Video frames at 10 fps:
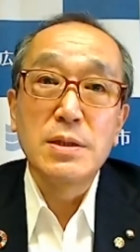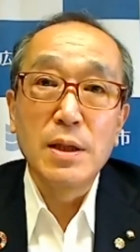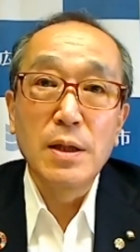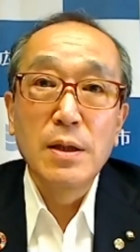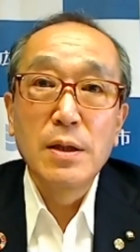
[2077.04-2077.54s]

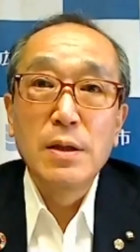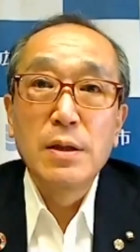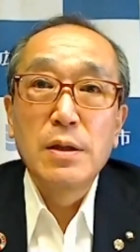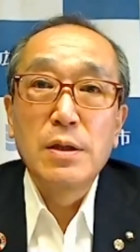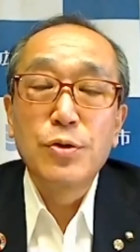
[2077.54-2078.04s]
because of
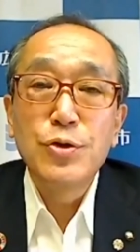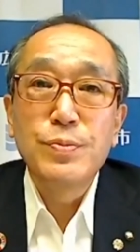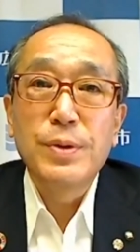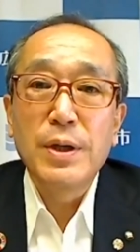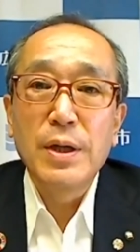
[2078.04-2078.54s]
the
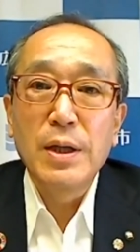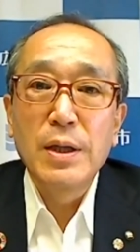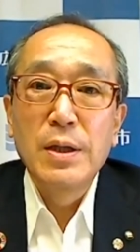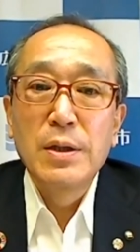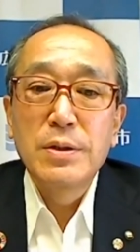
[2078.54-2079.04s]
recent
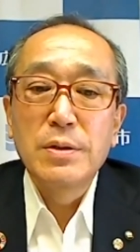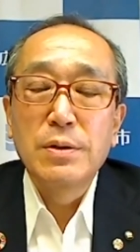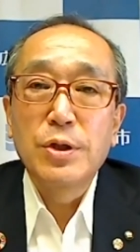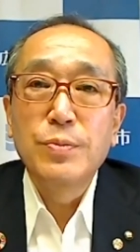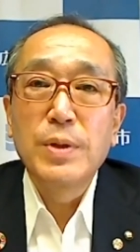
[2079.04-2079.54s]

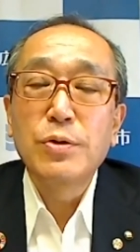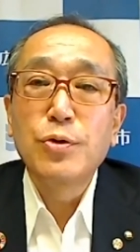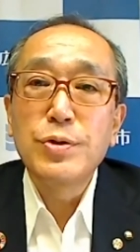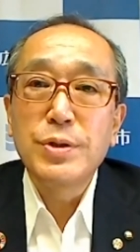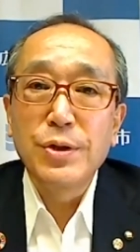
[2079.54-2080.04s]
historical
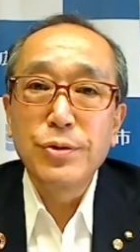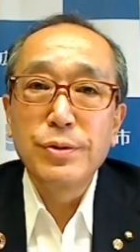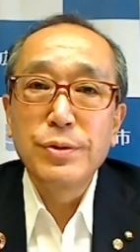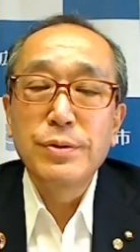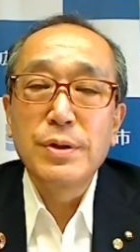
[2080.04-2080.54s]

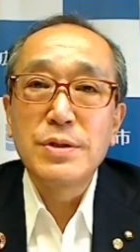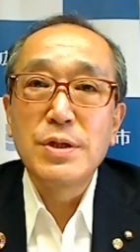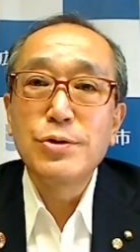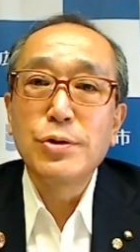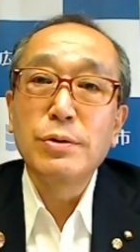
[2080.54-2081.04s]
facts,
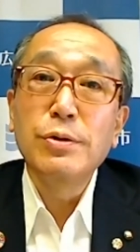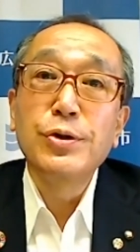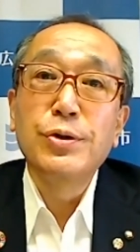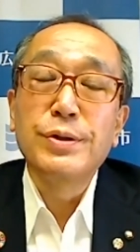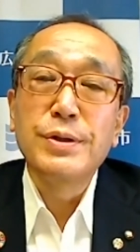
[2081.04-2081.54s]

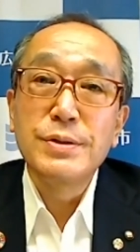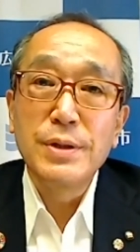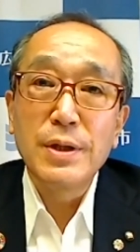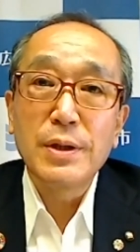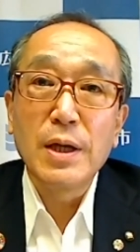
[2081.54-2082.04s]

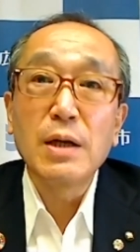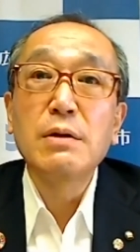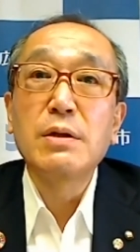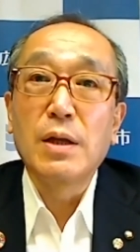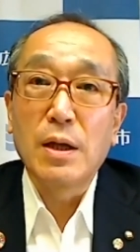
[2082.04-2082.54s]

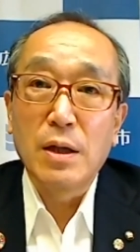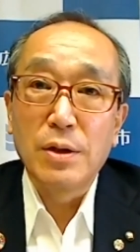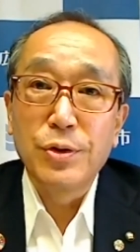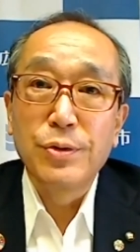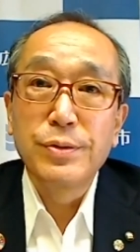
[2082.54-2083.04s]
this
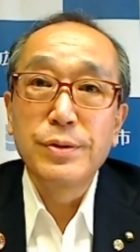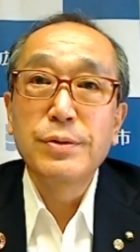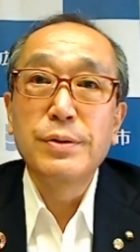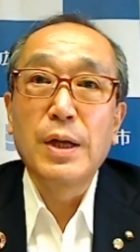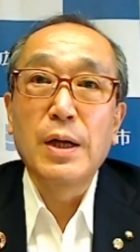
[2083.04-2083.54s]

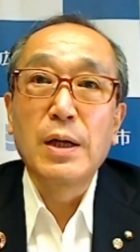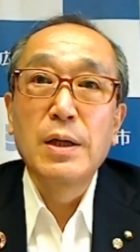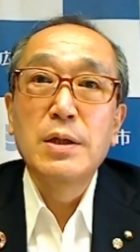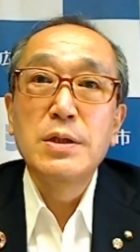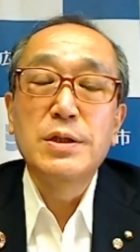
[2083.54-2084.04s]
war,
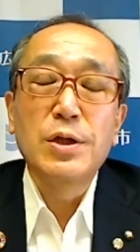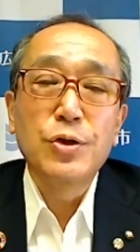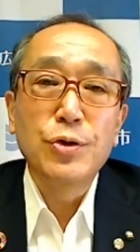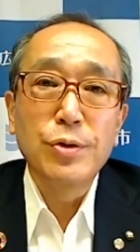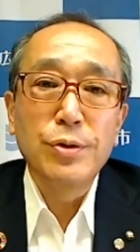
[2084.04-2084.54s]

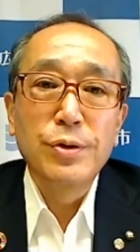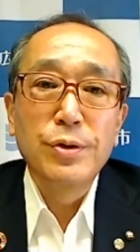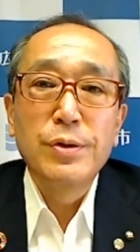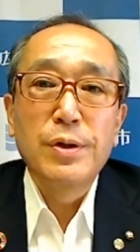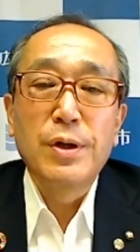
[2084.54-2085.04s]

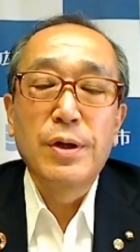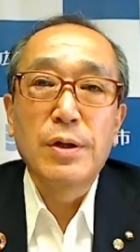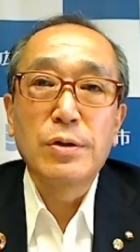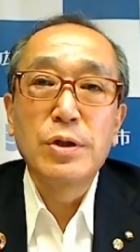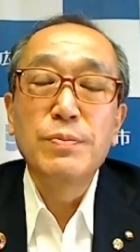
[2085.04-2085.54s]
there are
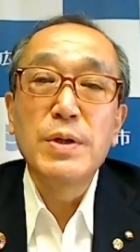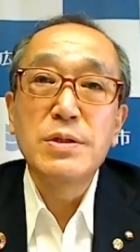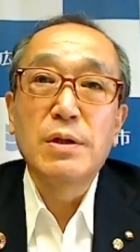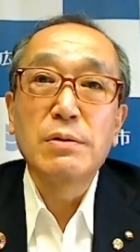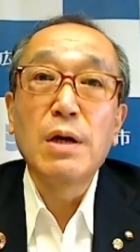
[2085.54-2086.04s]
some people
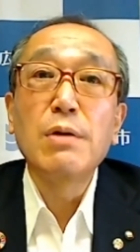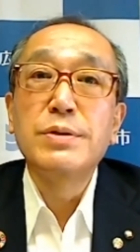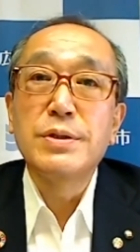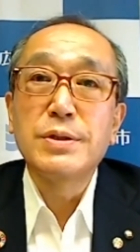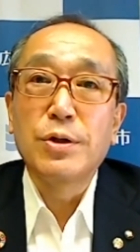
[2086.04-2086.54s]
who point
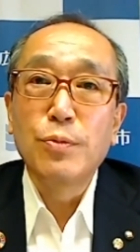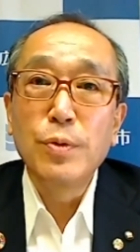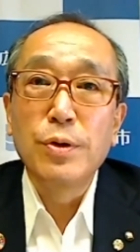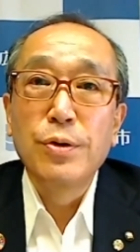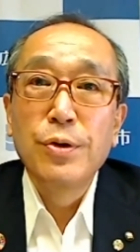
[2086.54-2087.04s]
out
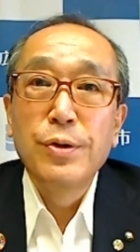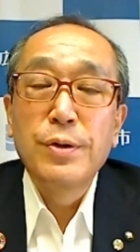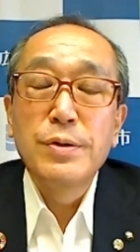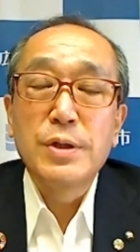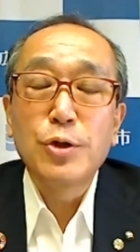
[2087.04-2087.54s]
that
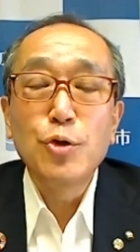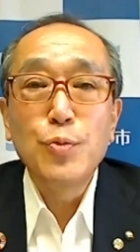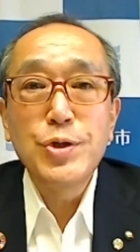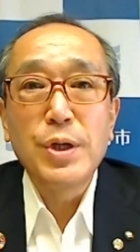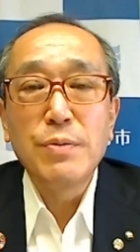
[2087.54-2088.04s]
it's the
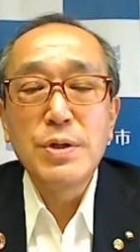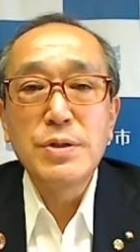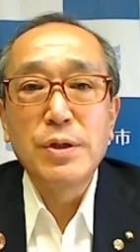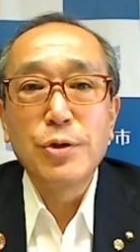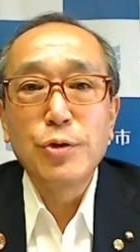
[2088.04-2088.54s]

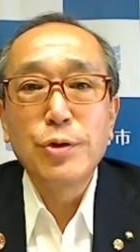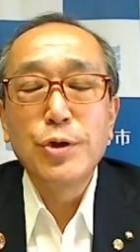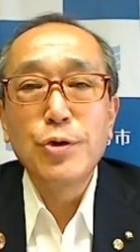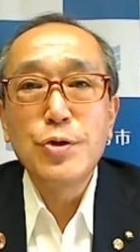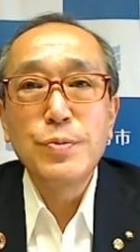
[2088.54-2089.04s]

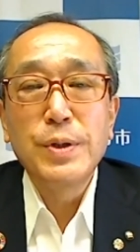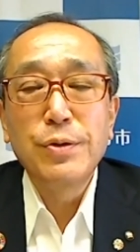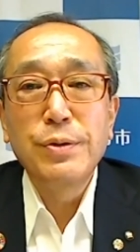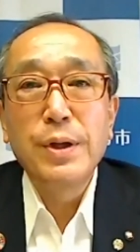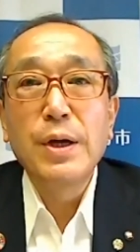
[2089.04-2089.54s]
result
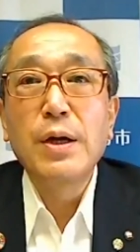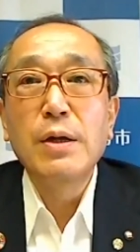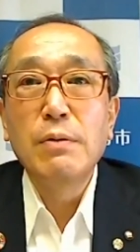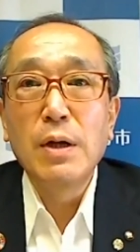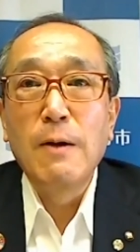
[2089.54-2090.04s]
of the War
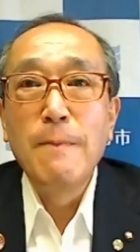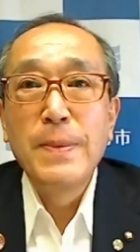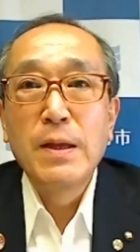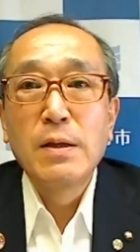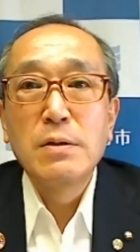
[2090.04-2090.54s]
Act
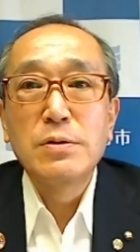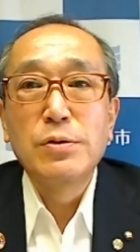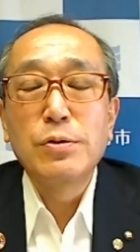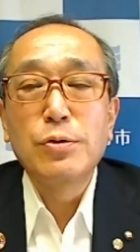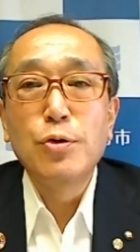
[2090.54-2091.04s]
that led
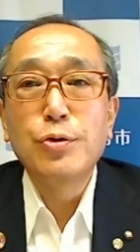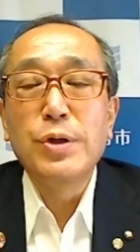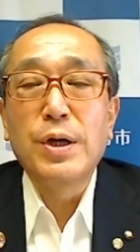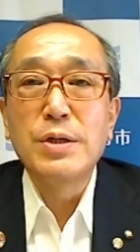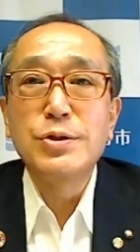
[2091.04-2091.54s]
to the
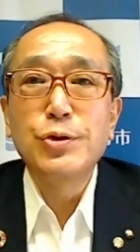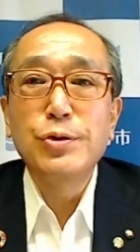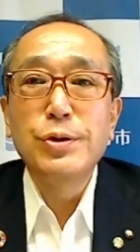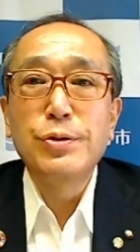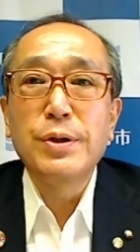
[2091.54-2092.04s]
atomic bomb
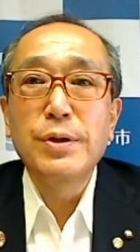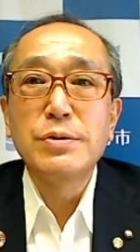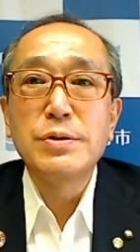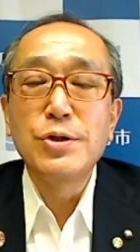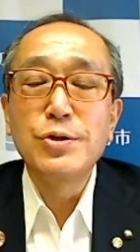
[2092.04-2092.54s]
in
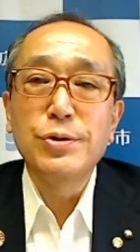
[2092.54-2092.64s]
Hiroshima.